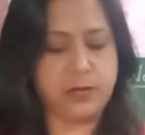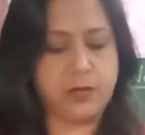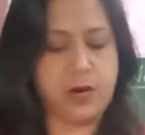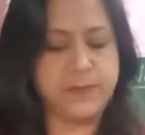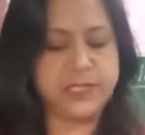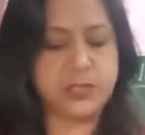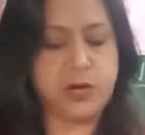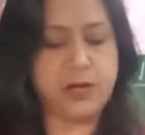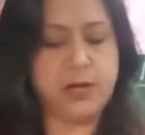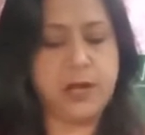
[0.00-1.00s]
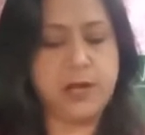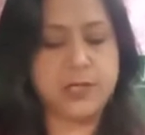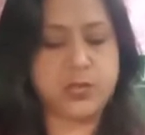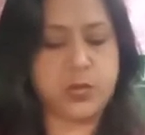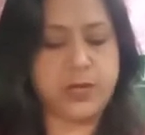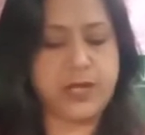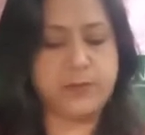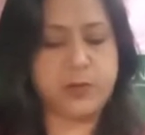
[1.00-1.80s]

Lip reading: Common salt, sodium